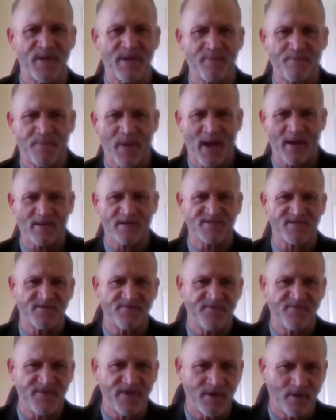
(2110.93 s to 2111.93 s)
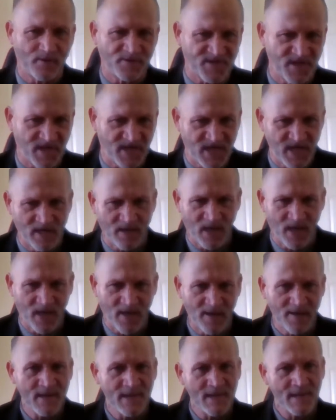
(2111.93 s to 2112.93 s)
big bottles of, you know,
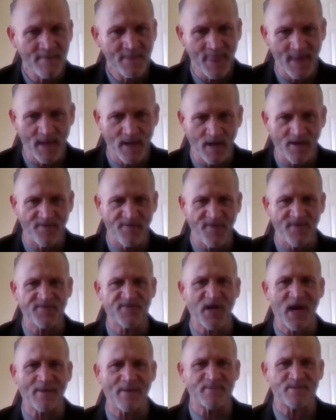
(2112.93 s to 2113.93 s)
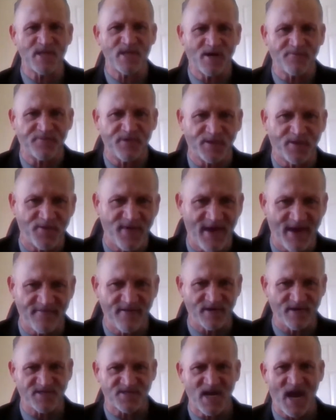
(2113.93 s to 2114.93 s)
tequila and all the top shelf liquor they
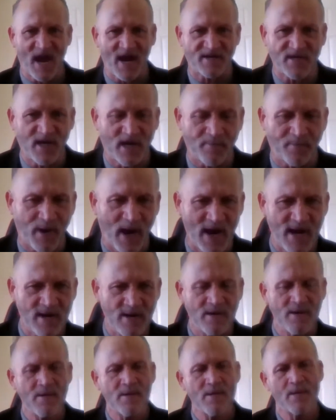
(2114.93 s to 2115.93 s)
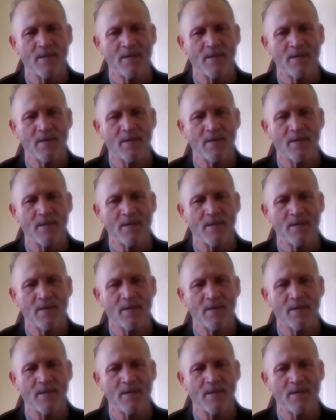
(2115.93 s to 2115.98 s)
have is stacked up, right?